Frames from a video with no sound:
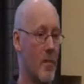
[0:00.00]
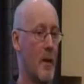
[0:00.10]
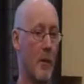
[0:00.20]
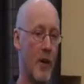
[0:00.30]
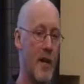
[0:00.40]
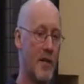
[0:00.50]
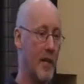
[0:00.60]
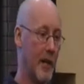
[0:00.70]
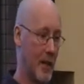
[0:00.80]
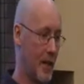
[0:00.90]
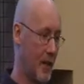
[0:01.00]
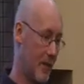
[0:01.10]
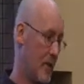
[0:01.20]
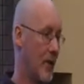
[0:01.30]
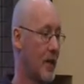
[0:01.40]
I'm great, like, I
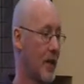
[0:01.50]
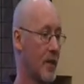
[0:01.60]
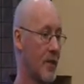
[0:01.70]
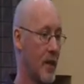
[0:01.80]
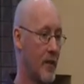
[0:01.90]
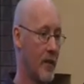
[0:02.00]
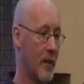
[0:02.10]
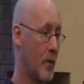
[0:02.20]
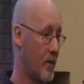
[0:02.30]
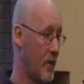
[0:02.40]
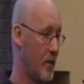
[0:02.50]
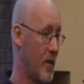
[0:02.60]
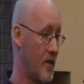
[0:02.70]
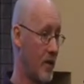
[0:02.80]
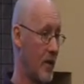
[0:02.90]
can look at contracts. I wasn't as
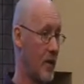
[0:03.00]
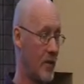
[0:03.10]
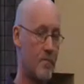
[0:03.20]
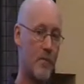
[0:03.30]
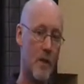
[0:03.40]
great as I thought.